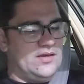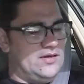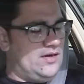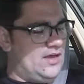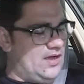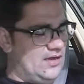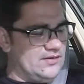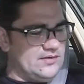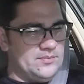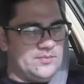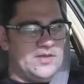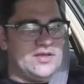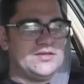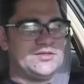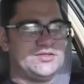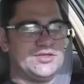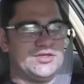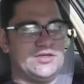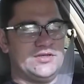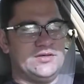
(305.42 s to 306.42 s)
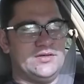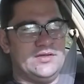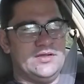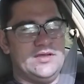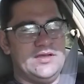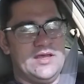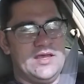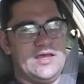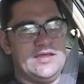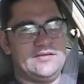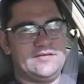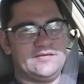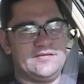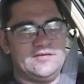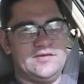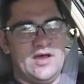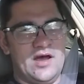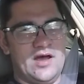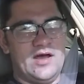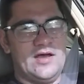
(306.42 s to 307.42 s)
Not to mention, it's
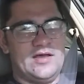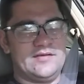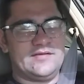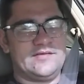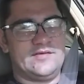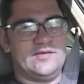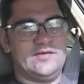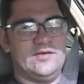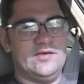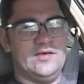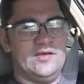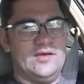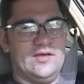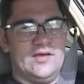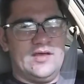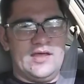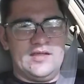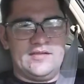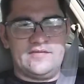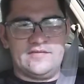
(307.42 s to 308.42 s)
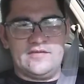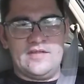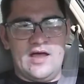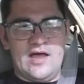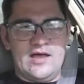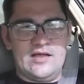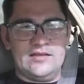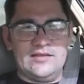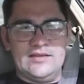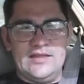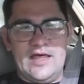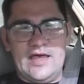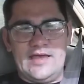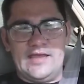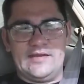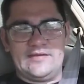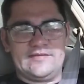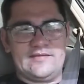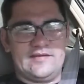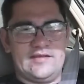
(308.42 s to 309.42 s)
not
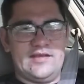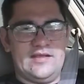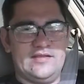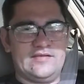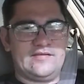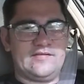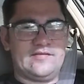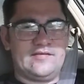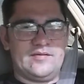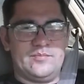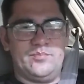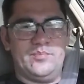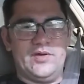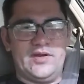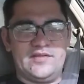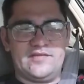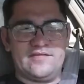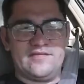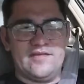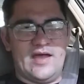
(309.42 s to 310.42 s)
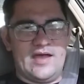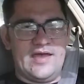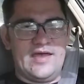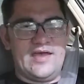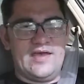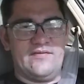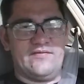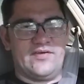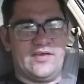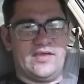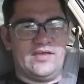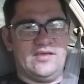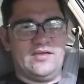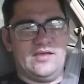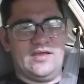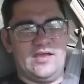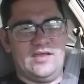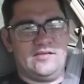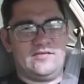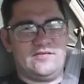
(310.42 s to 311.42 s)
light, but it's not heavy.
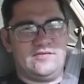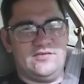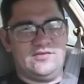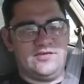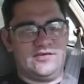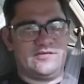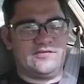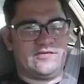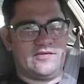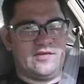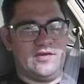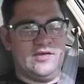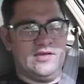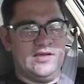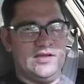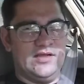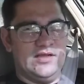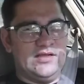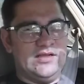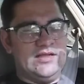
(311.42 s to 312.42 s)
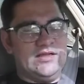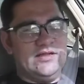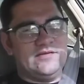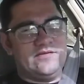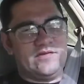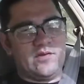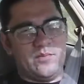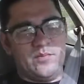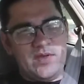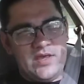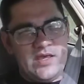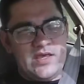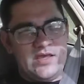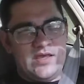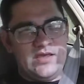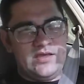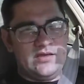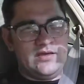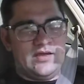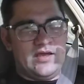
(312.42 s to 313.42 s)
It's just, to
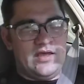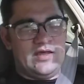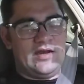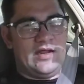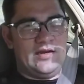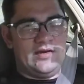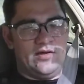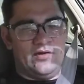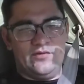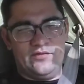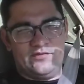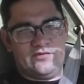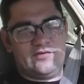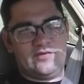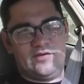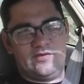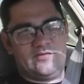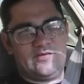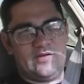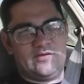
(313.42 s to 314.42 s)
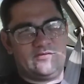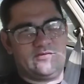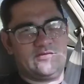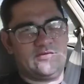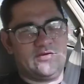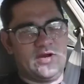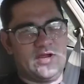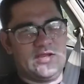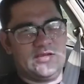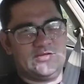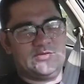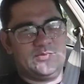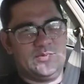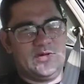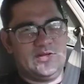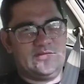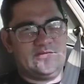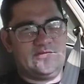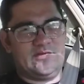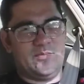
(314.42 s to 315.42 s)
me, and I know this is going to sound strange,
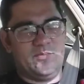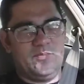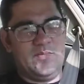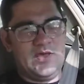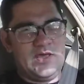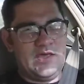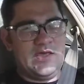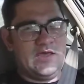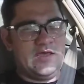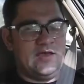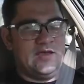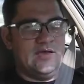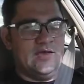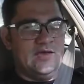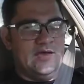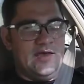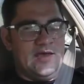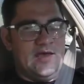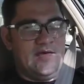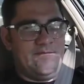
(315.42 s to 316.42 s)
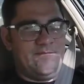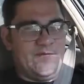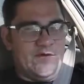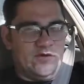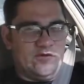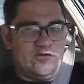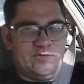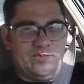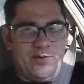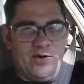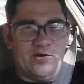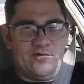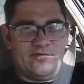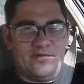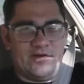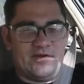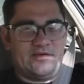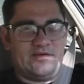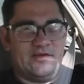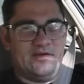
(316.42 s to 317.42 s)
but to me, it feels
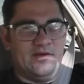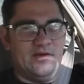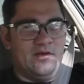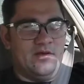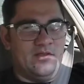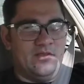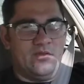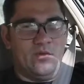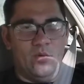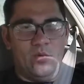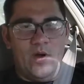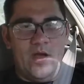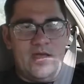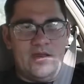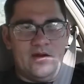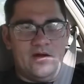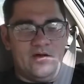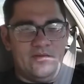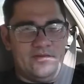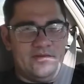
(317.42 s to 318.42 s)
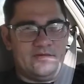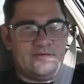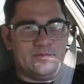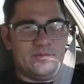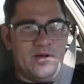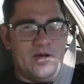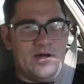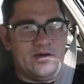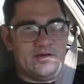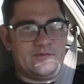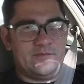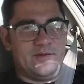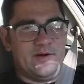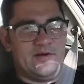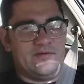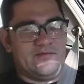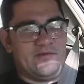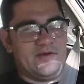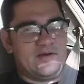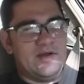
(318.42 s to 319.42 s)
perfect. The weight on this mod is
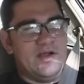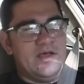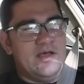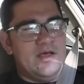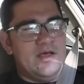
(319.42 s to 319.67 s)
perfect.